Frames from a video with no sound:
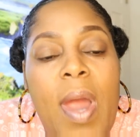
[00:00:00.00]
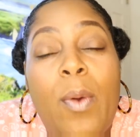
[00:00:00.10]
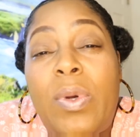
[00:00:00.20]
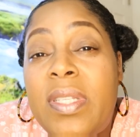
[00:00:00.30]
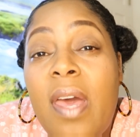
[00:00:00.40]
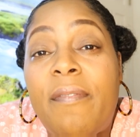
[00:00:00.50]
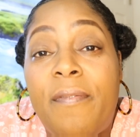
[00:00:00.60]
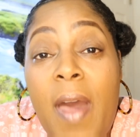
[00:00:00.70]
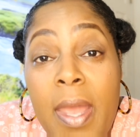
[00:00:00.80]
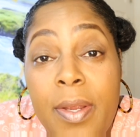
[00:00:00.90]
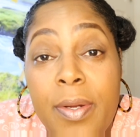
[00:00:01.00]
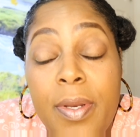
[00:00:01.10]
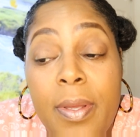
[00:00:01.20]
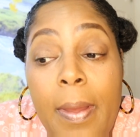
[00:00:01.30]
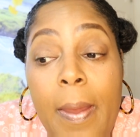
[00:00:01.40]
i was not
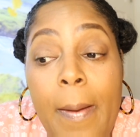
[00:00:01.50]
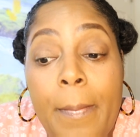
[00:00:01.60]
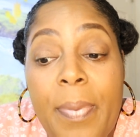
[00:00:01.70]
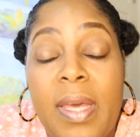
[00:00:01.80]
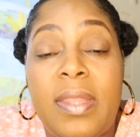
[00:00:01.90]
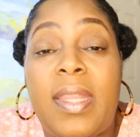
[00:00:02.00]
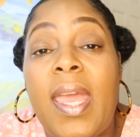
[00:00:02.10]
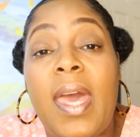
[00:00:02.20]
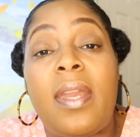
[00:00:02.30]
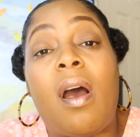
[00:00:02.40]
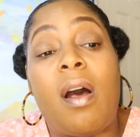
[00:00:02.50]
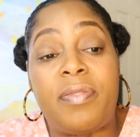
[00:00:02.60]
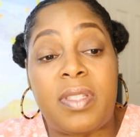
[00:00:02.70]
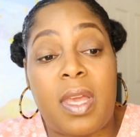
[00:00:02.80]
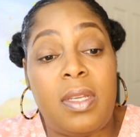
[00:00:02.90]
fired but they had an
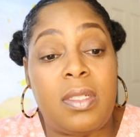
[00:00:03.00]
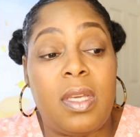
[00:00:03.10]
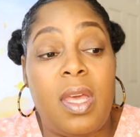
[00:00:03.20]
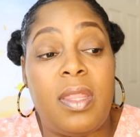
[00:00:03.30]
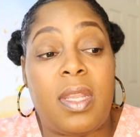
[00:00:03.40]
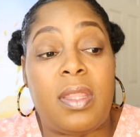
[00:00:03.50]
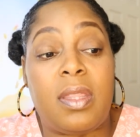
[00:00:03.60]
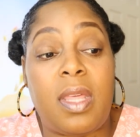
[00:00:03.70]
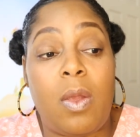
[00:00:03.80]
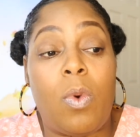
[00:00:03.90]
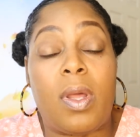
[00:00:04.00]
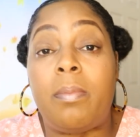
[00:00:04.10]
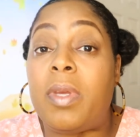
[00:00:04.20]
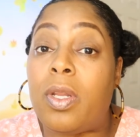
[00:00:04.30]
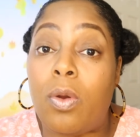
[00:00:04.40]
offsite that they
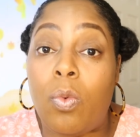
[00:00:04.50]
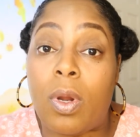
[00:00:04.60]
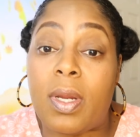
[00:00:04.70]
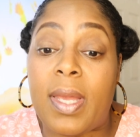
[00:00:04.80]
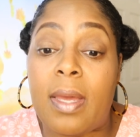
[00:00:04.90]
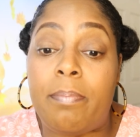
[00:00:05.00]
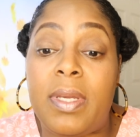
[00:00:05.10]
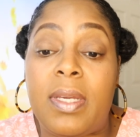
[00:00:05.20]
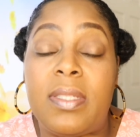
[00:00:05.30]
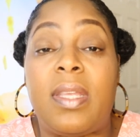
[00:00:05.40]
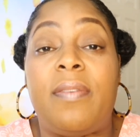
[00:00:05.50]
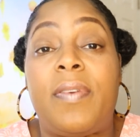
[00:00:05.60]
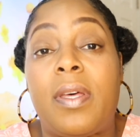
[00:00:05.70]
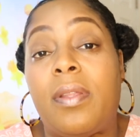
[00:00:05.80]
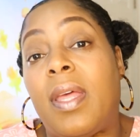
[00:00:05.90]
wanted me to go work at because they
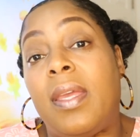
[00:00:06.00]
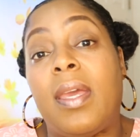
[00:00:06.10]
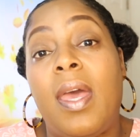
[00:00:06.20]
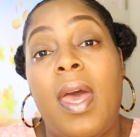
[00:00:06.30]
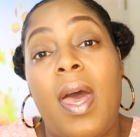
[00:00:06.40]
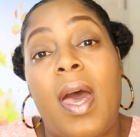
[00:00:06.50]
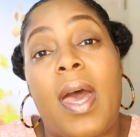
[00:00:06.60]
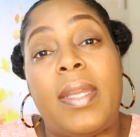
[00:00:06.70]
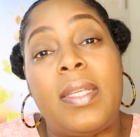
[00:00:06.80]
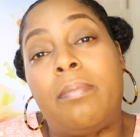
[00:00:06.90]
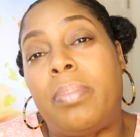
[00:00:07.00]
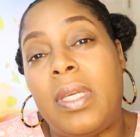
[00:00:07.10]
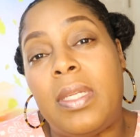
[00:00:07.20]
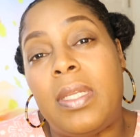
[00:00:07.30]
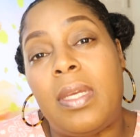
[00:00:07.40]
felt like i didn't
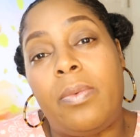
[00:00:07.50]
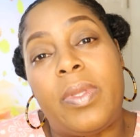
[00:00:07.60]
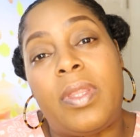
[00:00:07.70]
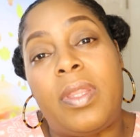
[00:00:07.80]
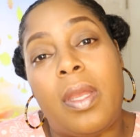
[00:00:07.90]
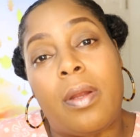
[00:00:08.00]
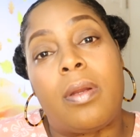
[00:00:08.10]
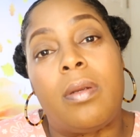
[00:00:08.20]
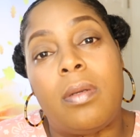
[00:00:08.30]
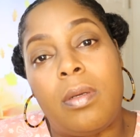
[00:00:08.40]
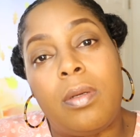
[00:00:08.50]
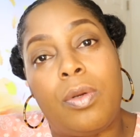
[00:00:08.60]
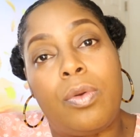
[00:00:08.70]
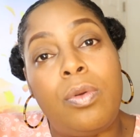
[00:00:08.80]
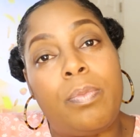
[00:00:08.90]
blend in with their
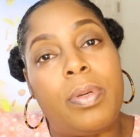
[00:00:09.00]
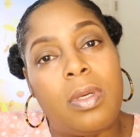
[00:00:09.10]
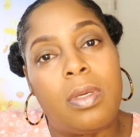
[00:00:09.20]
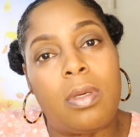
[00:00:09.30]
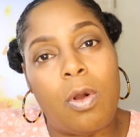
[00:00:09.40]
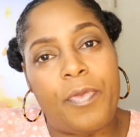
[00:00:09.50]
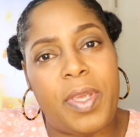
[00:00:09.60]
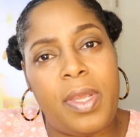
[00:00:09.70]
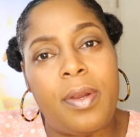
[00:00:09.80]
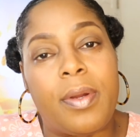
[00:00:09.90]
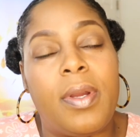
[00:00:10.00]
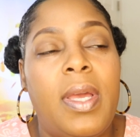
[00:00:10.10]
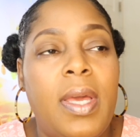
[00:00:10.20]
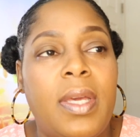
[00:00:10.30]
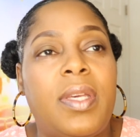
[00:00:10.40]
group over here
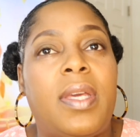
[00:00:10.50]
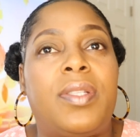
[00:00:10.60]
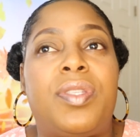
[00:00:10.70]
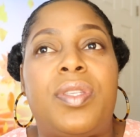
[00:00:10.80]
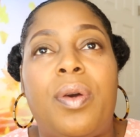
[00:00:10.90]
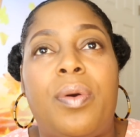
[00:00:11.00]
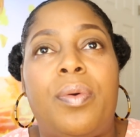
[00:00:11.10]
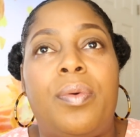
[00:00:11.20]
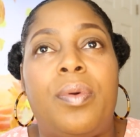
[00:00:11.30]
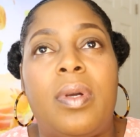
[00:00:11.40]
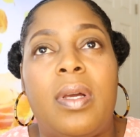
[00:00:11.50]
and so